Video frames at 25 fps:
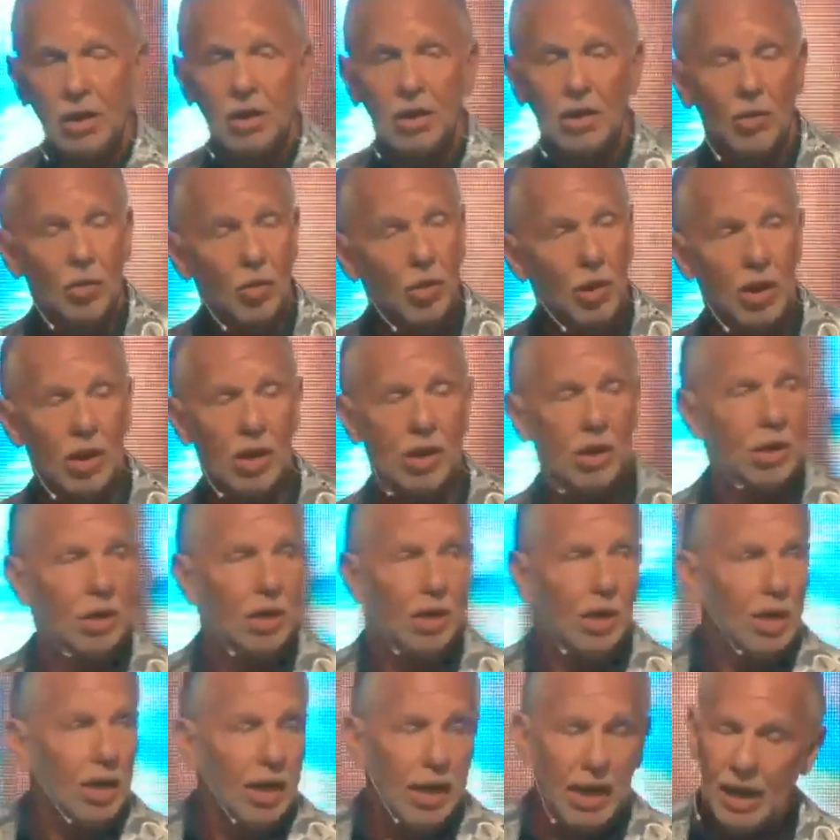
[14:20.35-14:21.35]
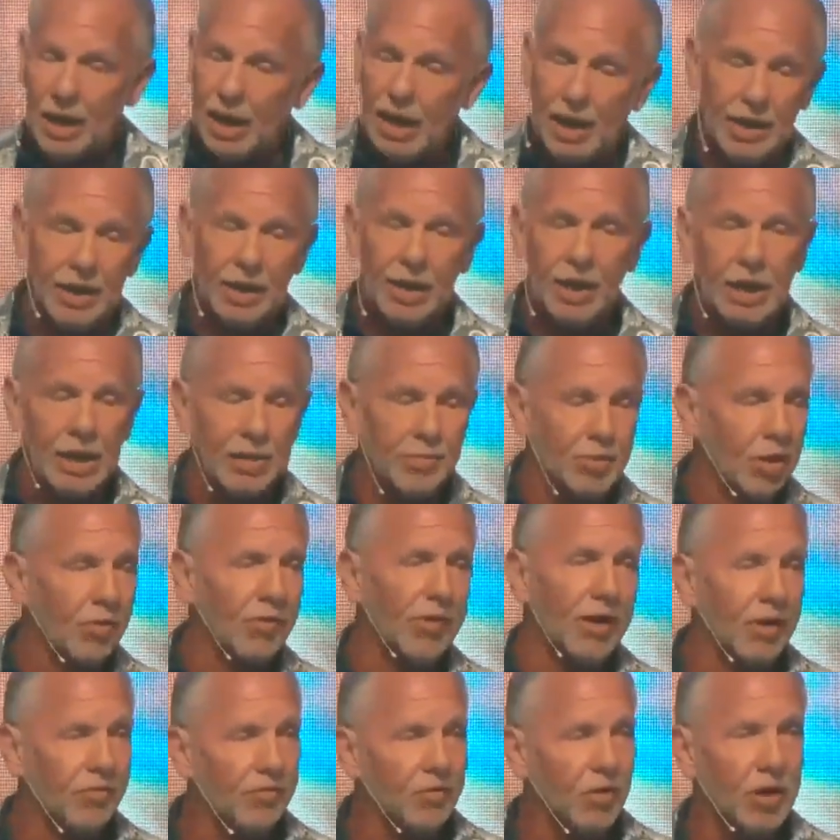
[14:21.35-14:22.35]
Well, I didn't come over
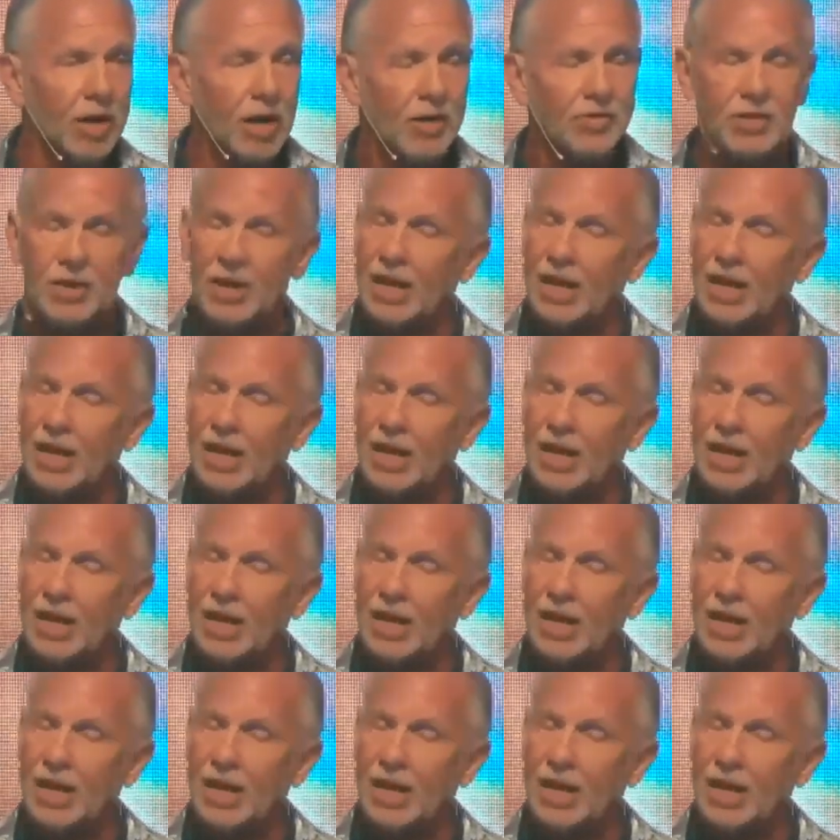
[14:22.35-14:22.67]
here for nothing.